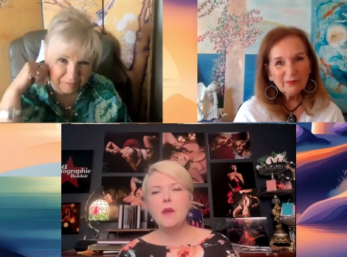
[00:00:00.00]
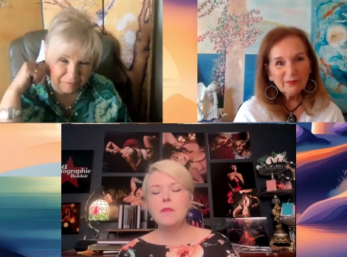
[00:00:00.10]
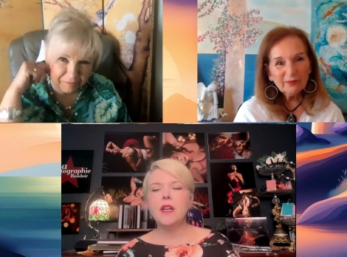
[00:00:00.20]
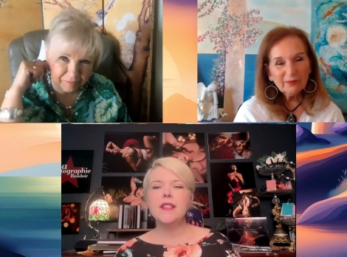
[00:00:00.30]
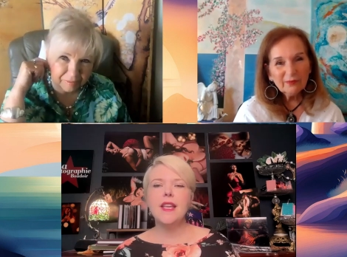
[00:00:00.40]

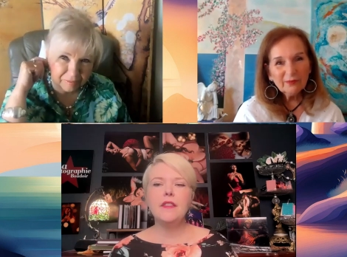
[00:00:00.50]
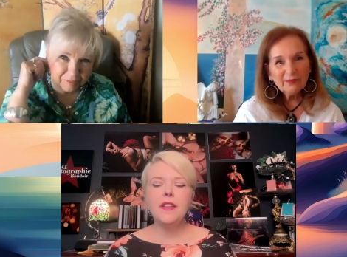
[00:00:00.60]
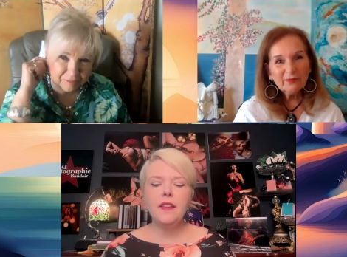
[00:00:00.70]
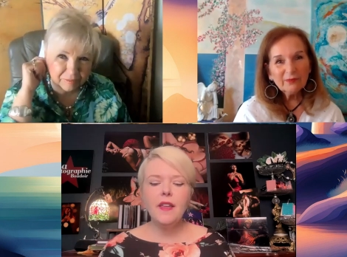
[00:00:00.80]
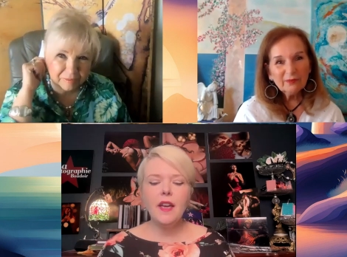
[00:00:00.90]
Speaker 1: because I
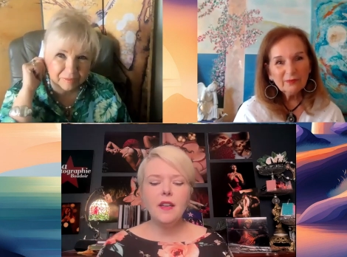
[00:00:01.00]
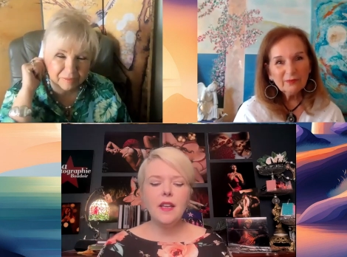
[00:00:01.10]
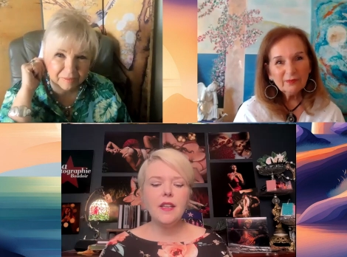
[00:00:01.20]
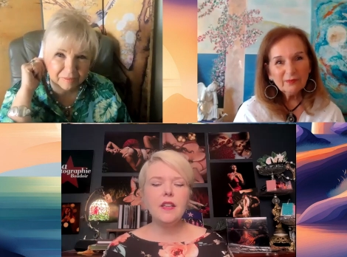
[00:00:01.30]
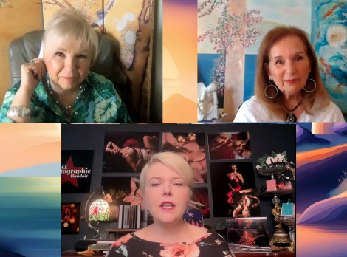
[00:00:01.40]
think that
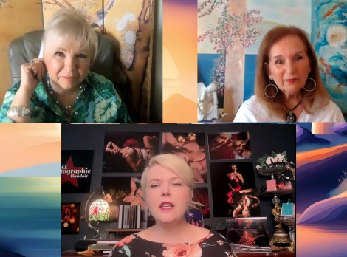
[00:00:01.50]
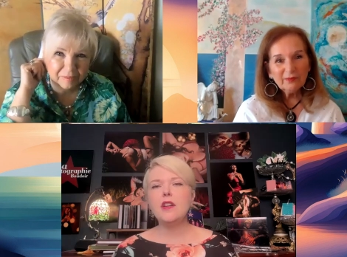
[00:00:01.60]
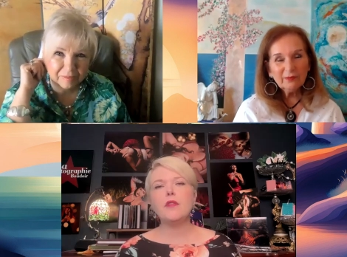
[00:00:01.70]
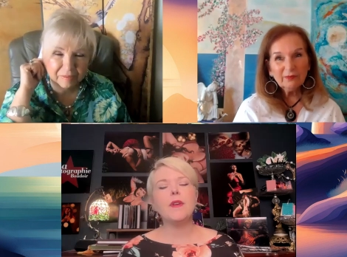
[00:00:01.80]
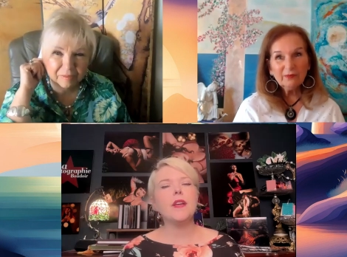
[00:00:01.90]
any any
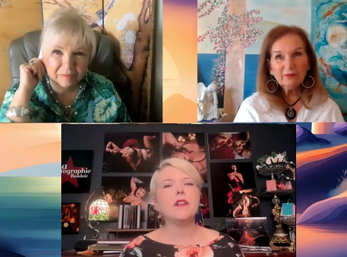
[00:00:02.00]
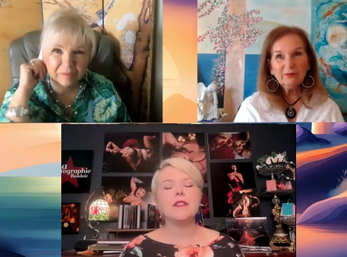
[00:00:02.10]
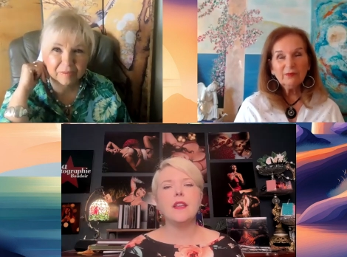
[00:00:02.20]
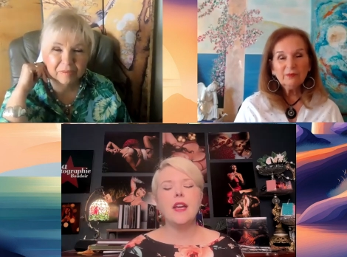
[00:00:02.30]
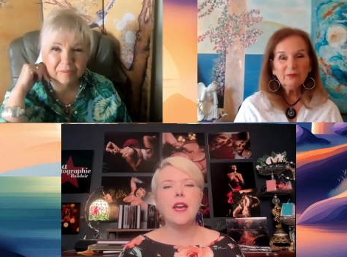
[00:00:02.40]
career
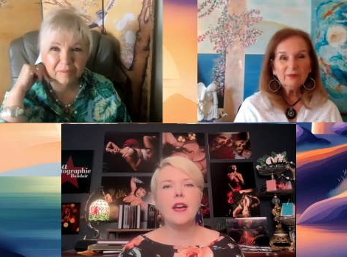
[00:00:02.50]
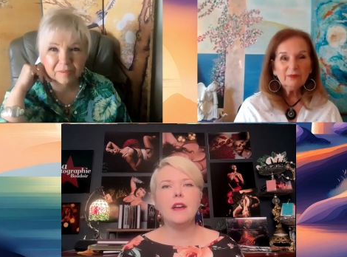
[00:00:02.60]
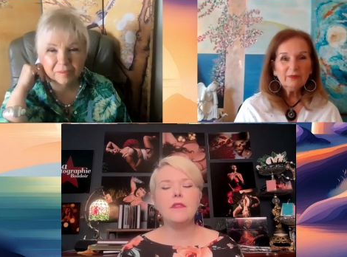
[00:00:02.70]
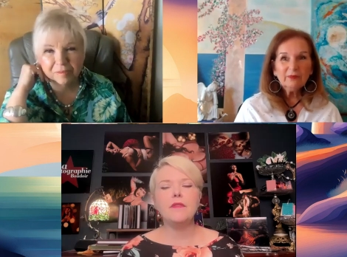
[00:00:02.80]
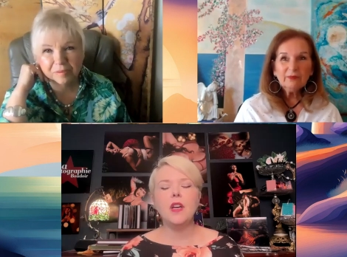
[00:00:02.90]
is going to
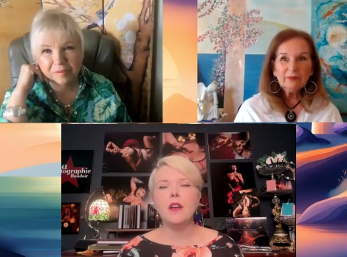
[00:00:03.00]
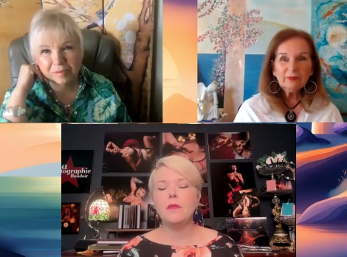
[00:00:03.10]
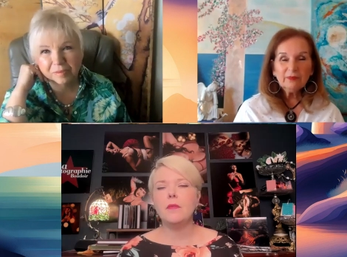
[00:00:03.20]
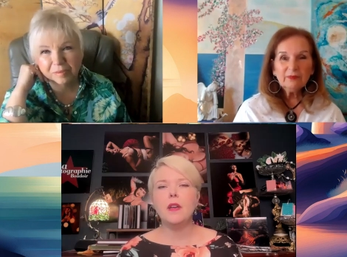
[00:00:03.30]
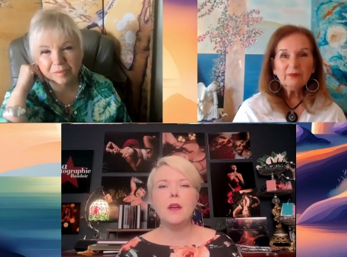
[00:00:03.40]
have
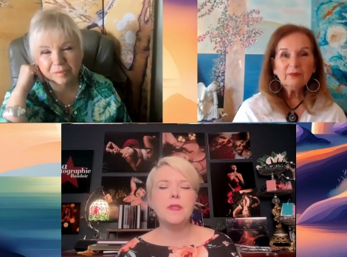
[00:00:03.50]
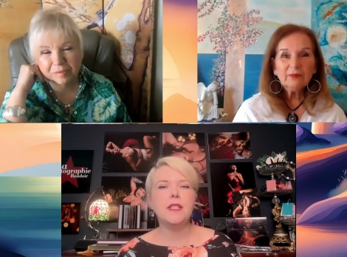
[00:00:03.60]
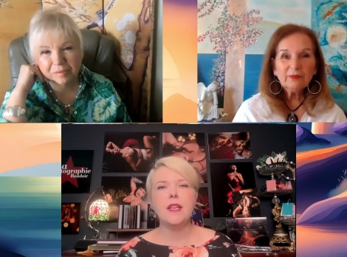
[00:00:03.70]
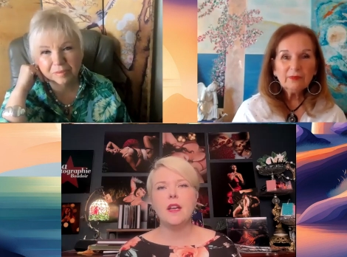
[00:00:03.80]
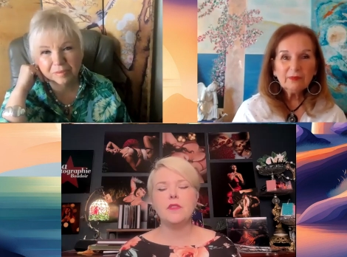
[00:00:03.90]
um, ups
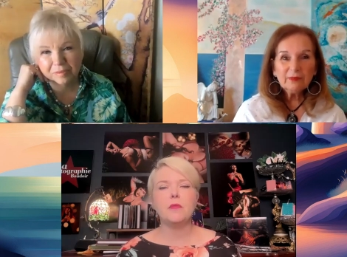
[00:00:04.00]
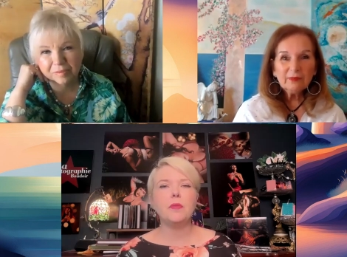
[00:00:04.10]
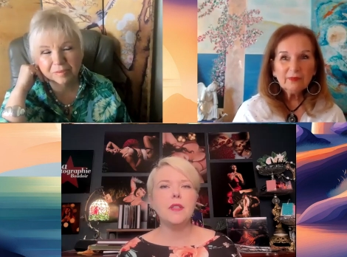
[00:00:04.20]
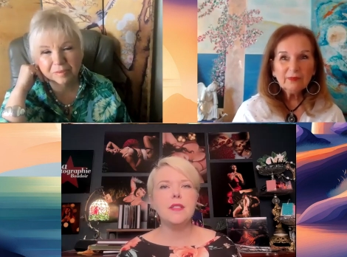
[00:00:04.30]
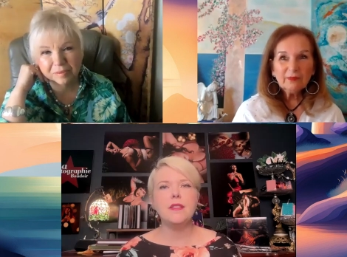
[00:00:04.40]
and downs or
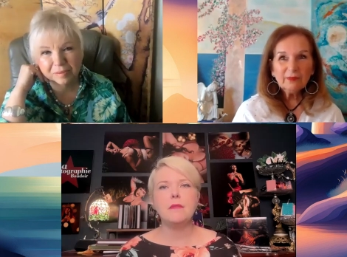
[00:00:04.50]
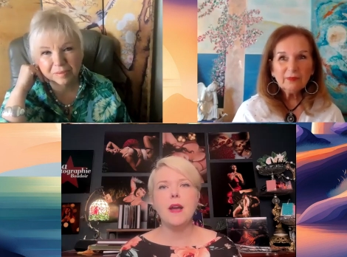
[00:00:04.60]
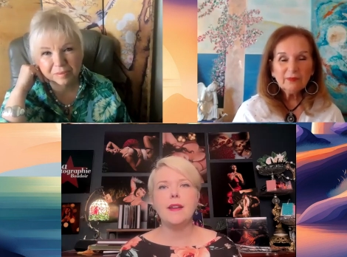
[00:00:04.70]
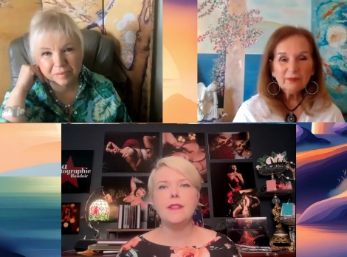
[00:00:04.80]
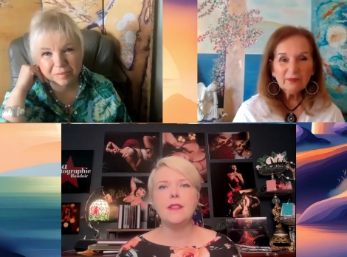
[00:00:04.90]
pluses and
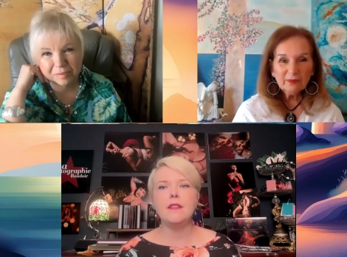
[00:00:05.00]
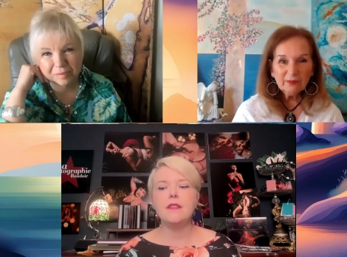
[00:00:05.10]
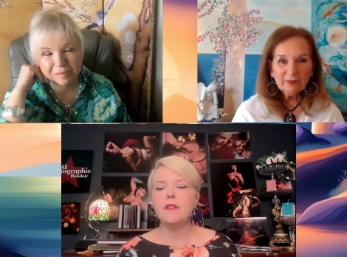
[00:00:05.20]
minuses.